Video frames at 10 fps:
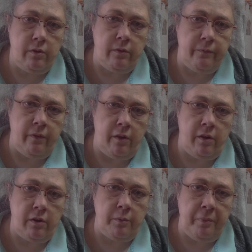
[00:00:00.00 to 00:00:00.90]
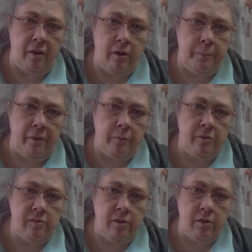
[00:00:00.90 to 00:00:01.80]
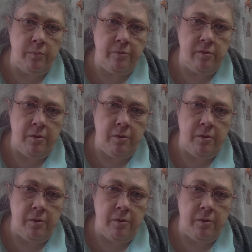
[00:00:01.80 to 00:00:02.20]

the Flylady baby steps.